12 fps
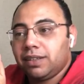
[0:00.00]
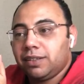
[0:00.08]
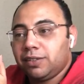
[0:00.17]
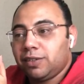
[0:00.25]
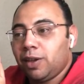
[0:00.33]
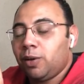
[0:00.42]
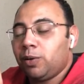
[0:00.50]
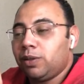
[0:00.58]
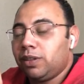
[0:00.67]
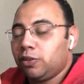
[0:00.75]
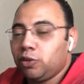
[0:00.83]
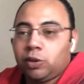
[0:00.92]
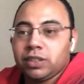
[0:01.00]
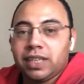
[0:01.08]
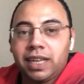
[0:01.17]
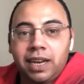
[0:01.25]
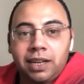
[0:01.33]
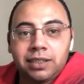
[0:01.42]
So the short
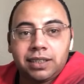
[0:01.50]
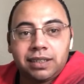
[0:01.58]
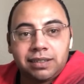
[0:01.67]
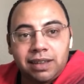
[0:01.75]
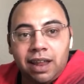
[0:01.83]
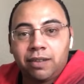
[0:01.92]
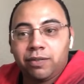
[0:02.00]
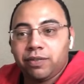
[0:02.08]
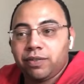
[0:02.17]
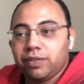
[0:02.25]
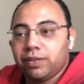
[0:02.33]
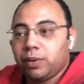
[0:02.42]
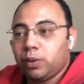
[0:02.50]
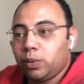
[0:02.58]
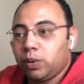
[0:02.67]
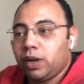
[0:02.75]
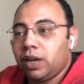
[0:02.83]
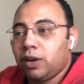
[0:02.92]
killer itself
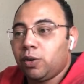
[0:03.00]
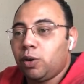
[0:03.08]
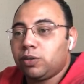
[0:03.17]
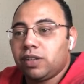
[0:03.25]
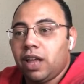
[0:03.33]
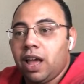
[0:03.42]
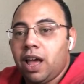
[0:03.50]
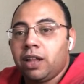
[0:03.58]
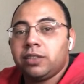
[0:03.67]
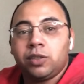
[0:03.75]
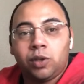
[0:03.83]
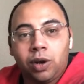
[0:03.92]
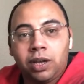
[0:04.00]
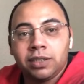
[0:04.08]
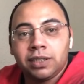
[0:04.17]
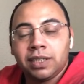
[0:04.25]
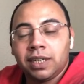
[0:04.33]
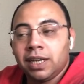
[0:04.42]
cost
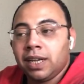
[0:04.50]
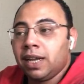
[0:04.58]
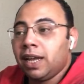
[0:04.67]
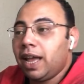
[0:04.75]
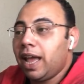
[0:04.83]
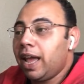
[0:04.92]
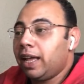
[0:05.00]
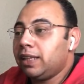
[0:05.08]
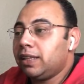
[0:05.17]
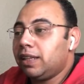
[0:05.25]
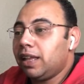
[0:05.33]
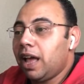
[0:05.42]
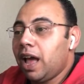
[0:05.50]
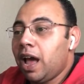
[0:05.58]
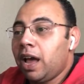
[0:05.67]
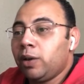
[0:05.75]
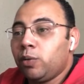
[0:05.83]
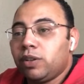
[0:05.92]
$100, and
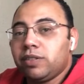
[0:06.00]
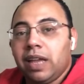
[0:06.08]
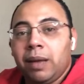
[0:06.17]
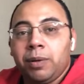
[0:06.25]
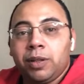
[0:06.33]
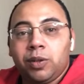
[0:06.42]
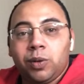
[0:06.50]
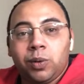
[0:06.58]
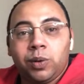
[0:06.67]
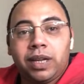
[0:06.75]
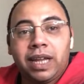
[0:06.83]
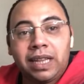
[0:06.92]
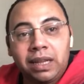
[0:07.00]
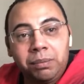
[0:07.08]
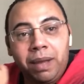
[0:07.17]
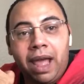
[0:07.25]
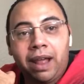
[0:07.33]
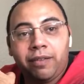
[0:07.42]
I was able to get it
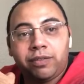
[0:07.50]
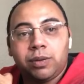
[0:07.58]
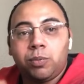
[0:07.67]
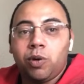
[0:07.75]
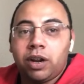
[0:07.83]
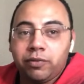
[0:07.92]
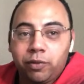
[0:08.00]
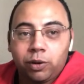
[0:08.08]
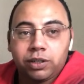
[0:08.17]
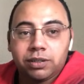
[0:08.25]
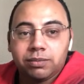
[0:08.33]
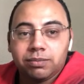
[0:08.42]
back from one phone